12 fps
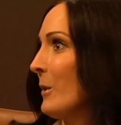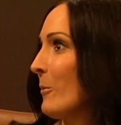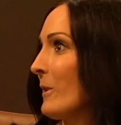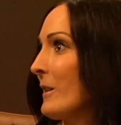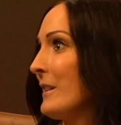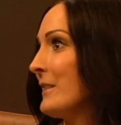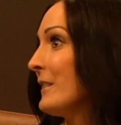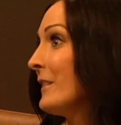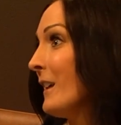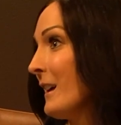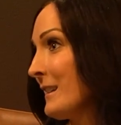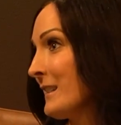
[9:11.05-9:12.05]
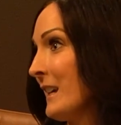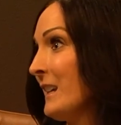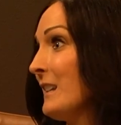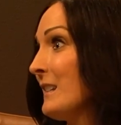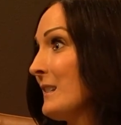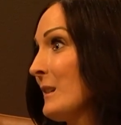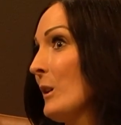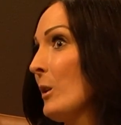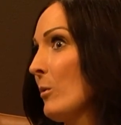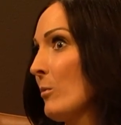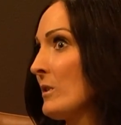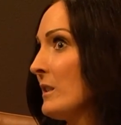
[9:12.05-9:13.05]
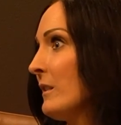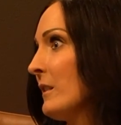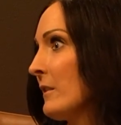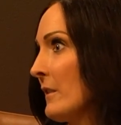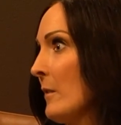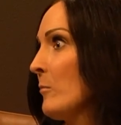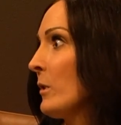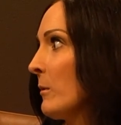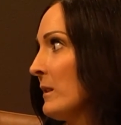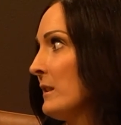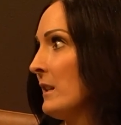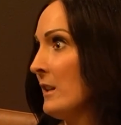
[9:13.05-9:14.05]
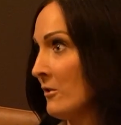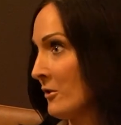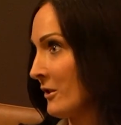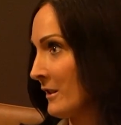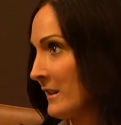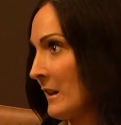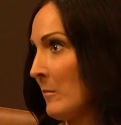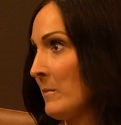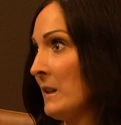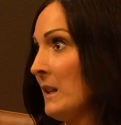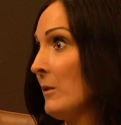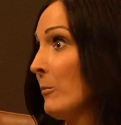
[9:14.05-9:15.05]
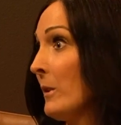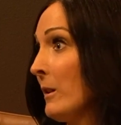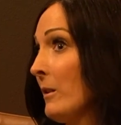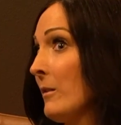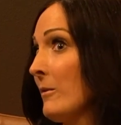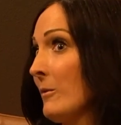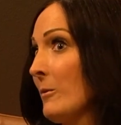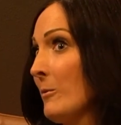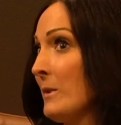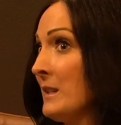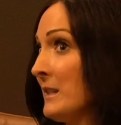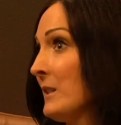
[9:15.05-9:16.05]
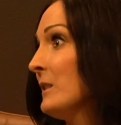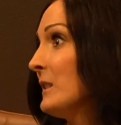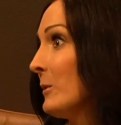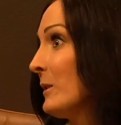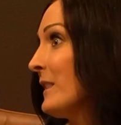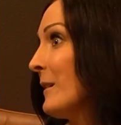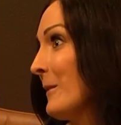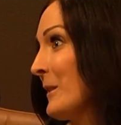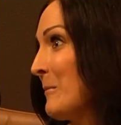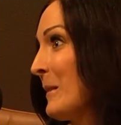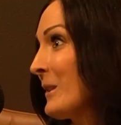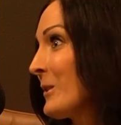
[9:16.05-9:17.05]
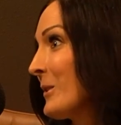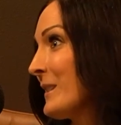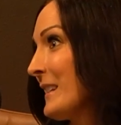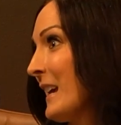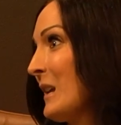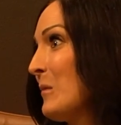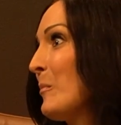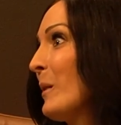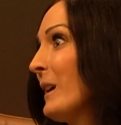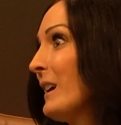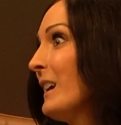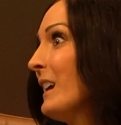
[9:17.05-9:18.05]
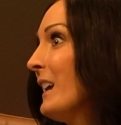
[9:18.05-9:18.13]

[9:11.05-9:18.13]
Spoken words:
Where on the law side, we're dealing a lot more with the insurance company, and we still deal with them on the medical side, but